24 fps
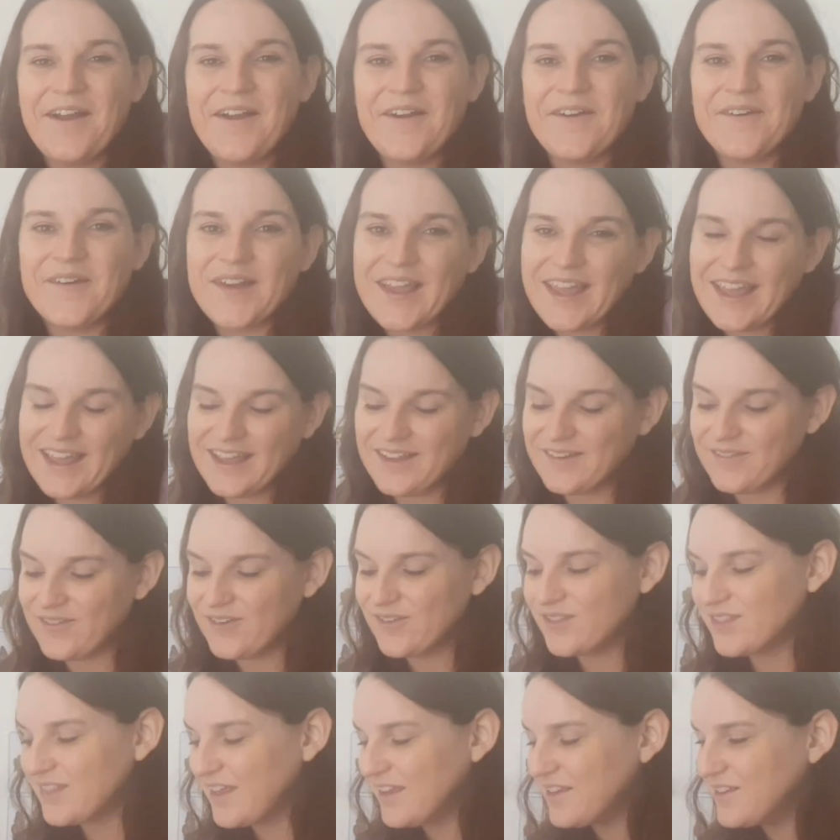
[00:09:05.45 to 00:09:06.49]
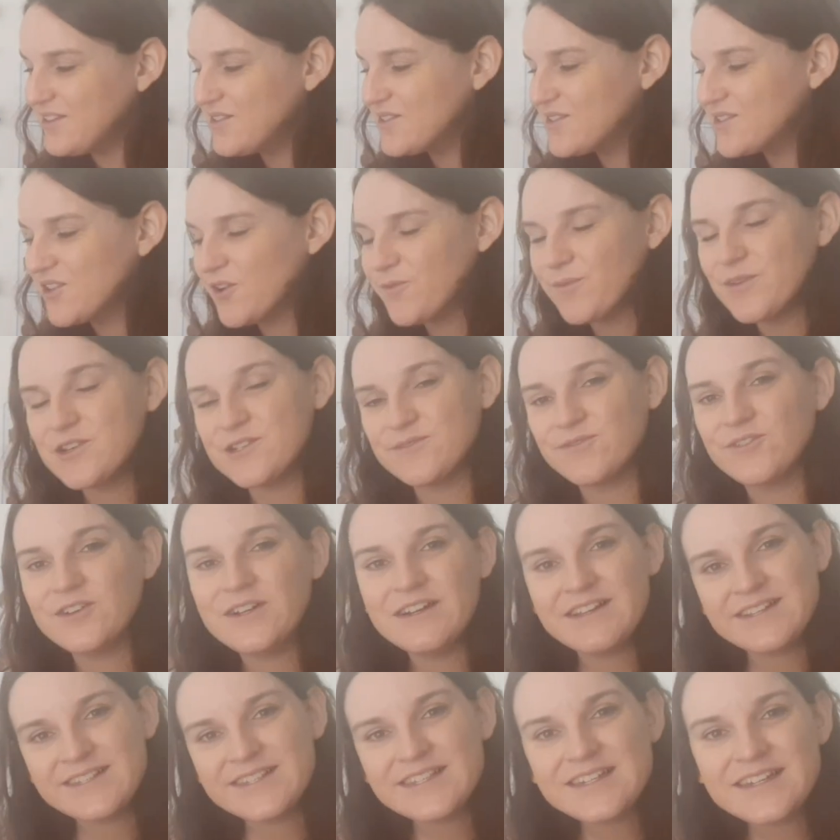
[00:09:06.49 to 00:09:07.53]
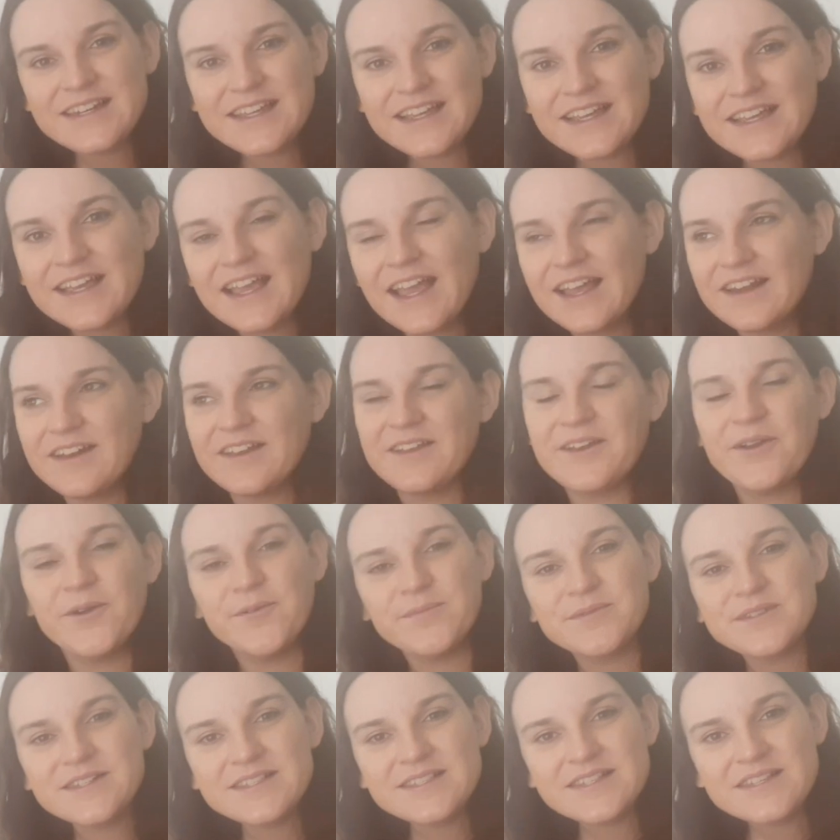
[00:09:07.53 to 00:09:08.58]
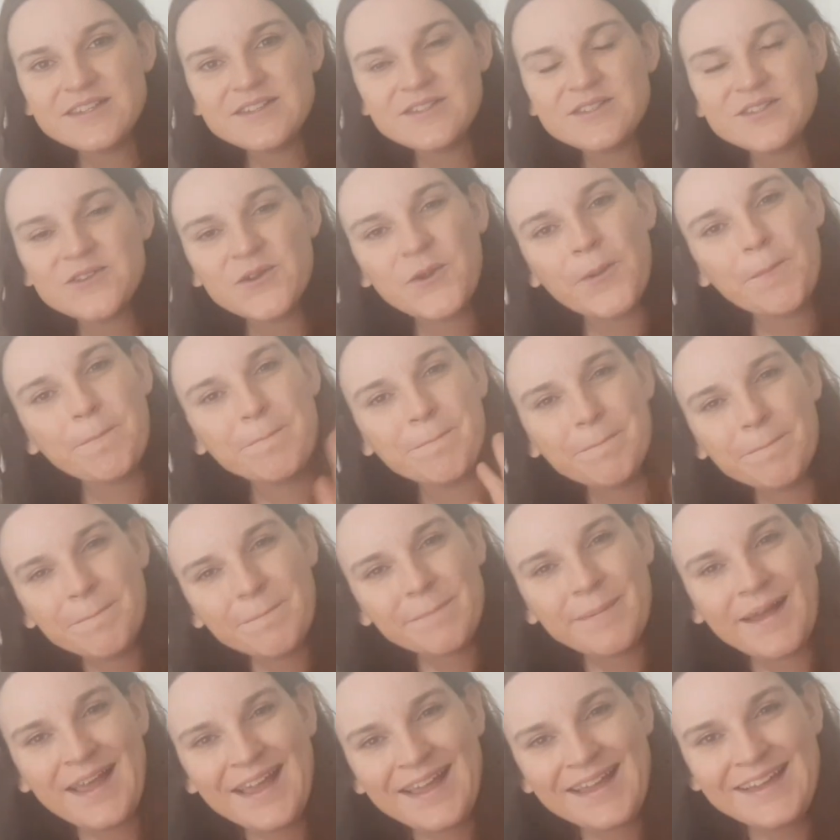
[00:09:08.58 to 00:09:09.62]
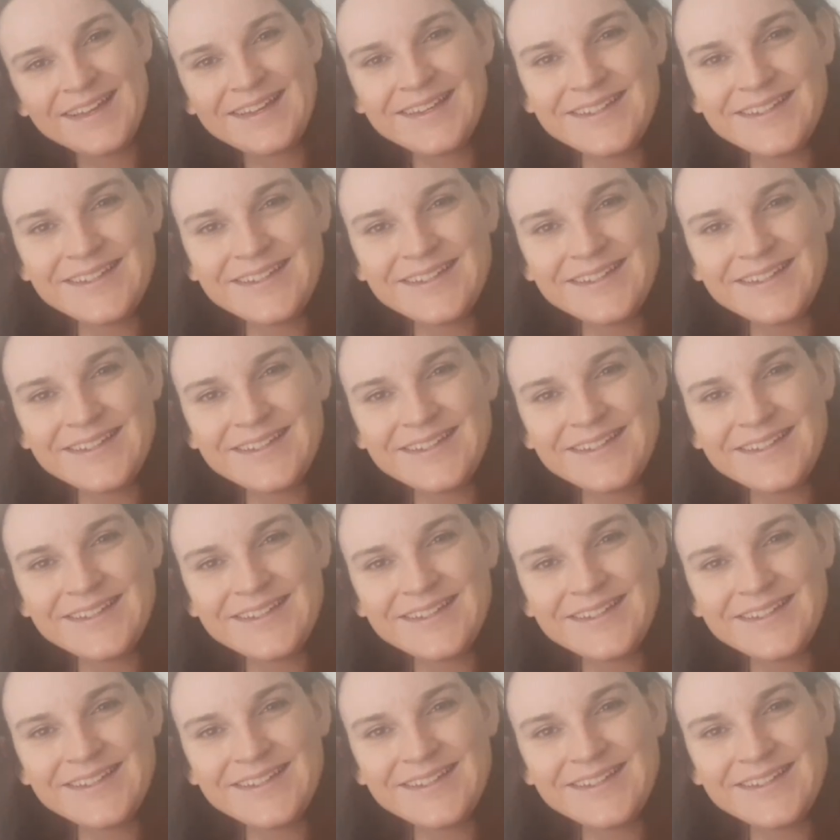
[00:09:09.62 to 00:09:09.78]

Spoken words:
Okay, well, thank you so much for listening, and I hope to see you soon. Bye.